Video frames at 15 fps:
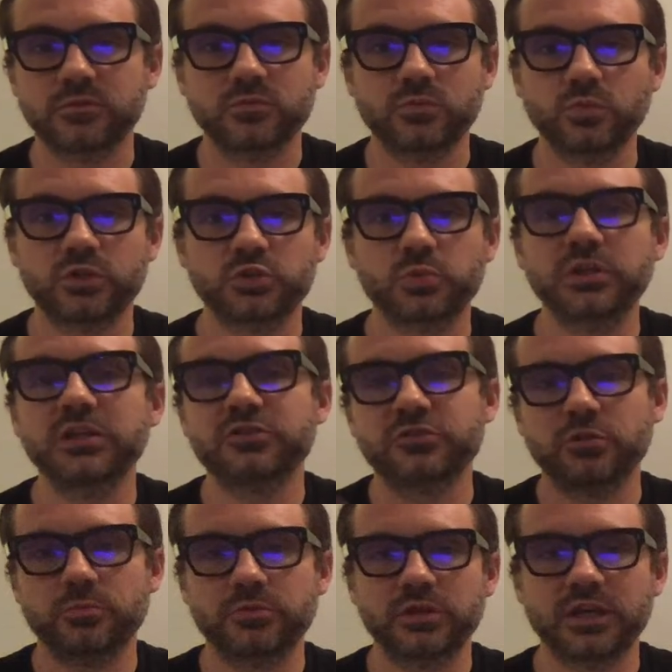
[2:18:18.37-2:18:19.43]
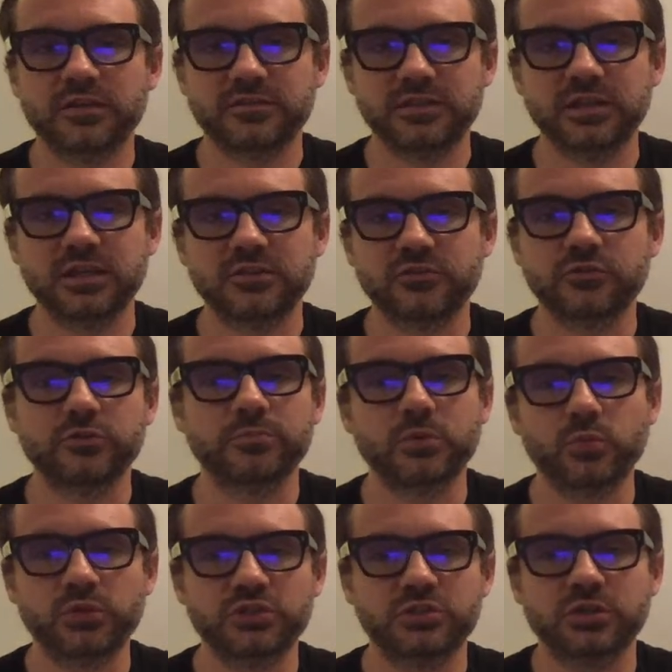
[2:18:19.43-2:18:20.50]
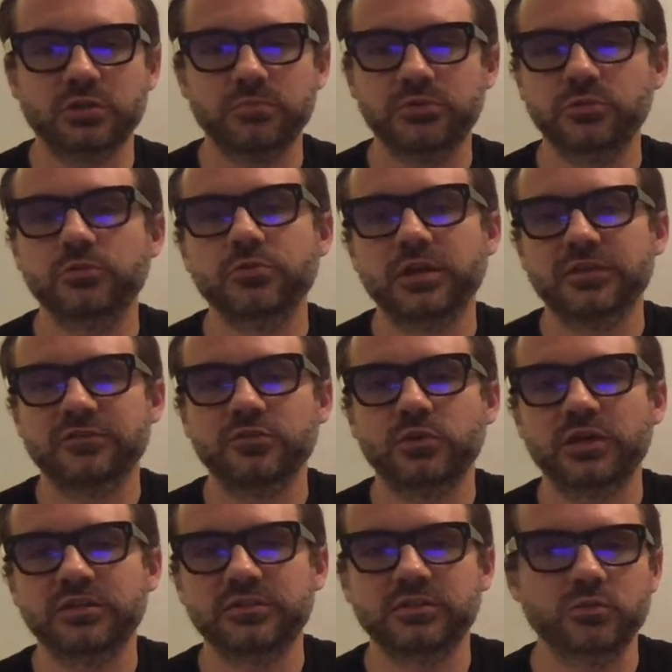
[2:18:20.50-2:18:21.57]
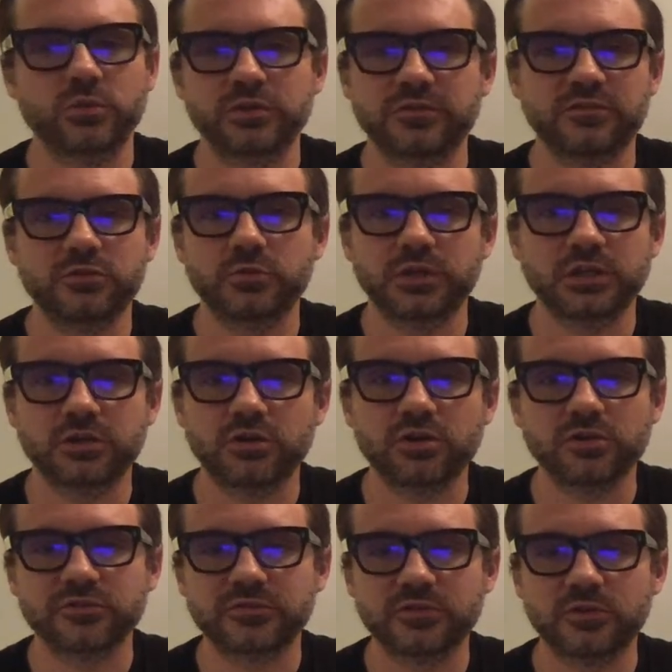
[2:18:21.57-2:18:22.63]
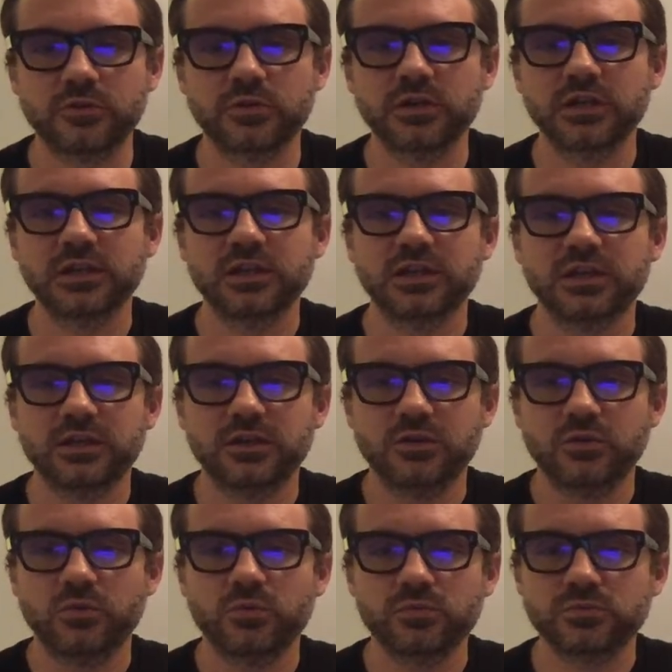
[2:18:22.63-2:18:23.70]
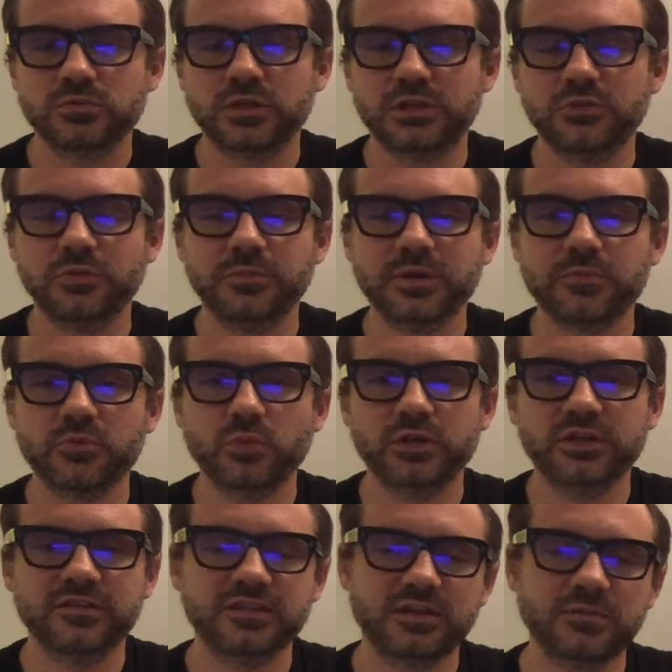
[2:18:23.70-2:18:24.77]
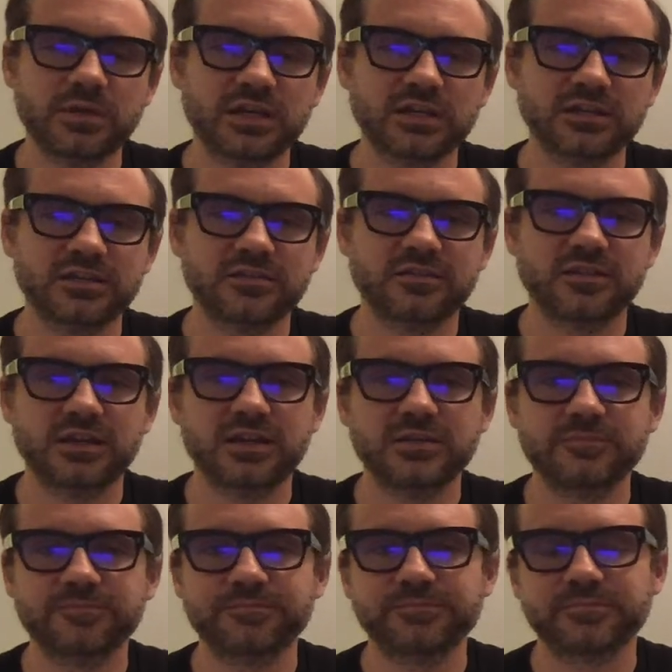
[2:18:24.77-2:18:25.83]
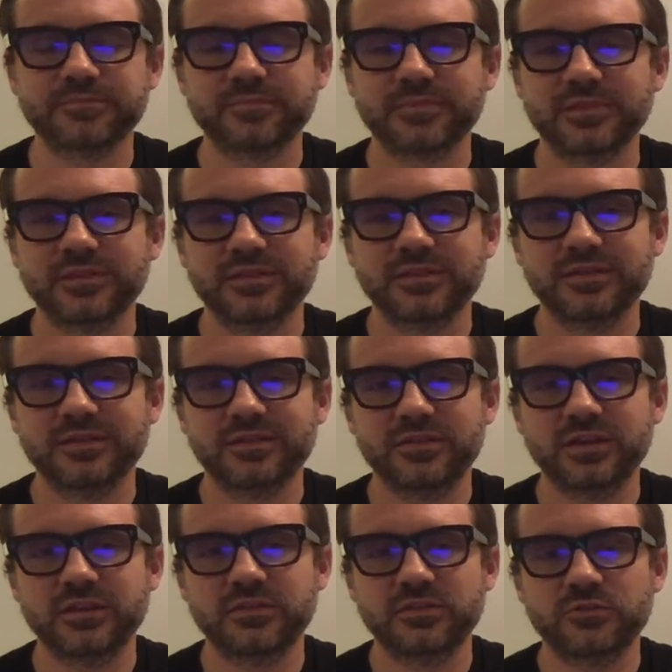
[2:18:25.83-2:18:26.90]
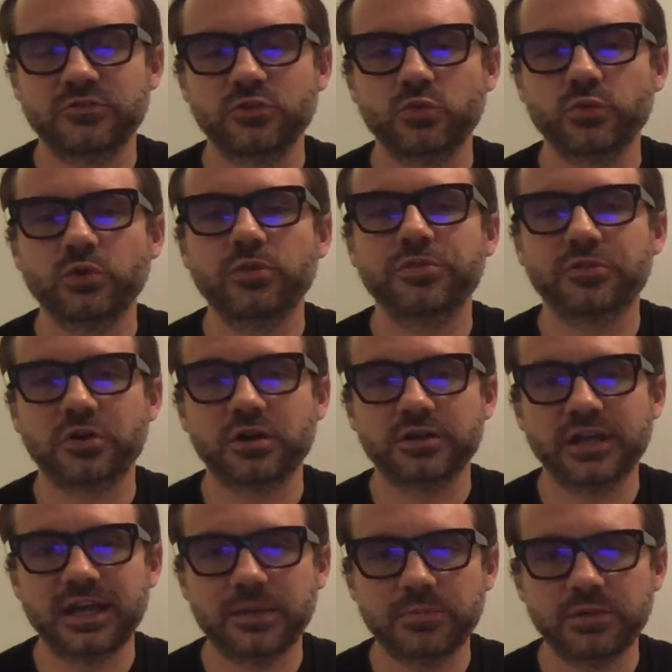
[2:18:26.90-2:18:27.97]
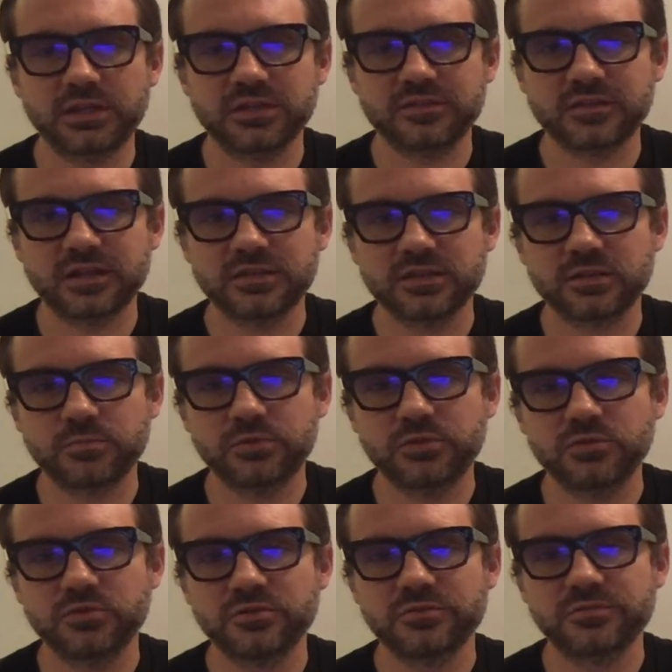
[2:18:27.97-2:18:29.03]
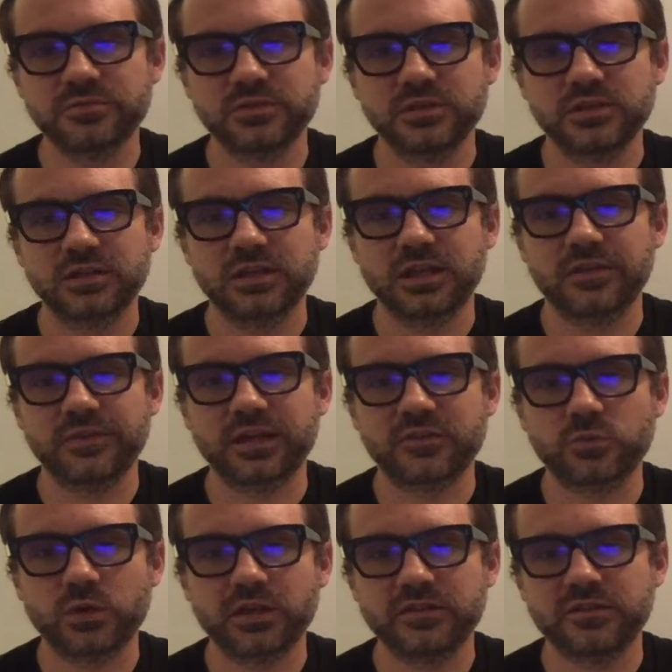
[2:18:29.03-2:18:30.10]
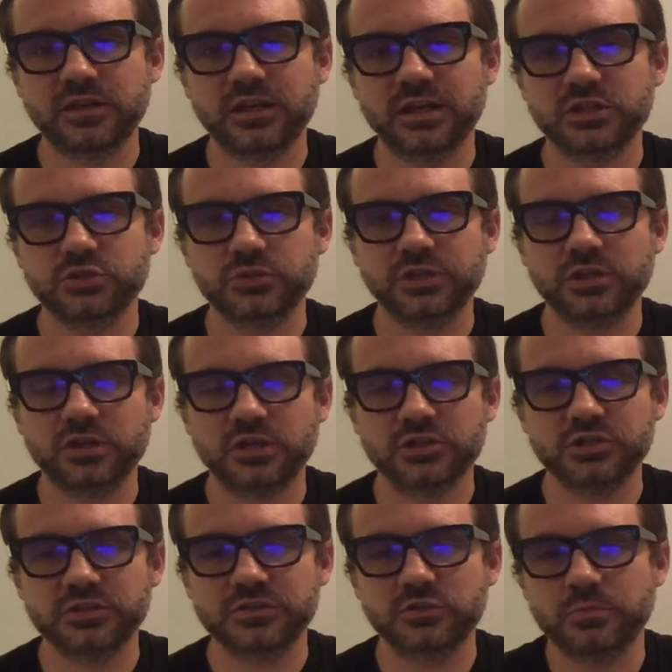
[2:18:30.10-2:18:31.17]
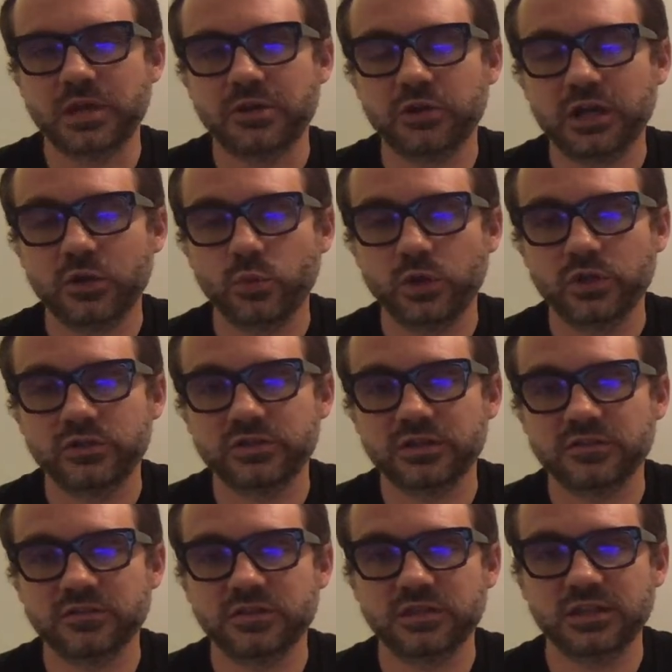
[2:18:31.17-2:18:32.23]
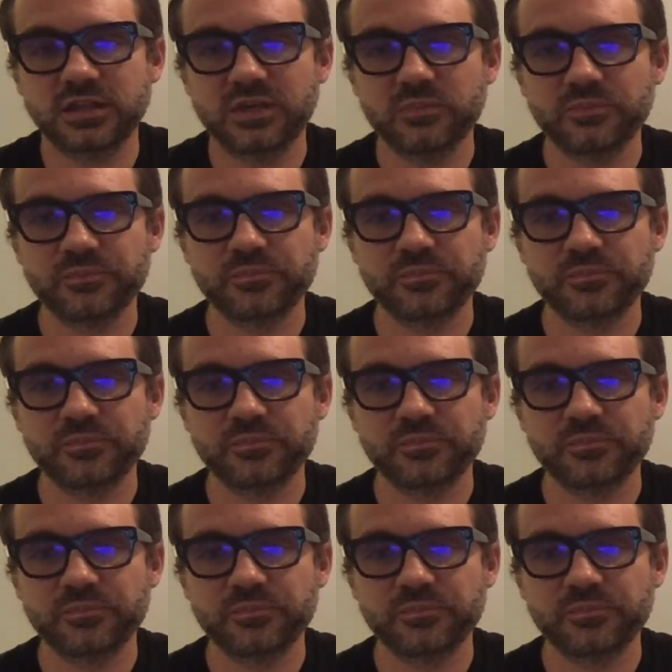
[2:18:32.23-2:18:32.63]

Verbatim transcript: which we interpret as the answer but which the computer has no idea what's doing at all so can you remember what he said back against that? That there's no real thought happening inside the computer, and that's why it's not actually conscious, no matter how well it does in the game?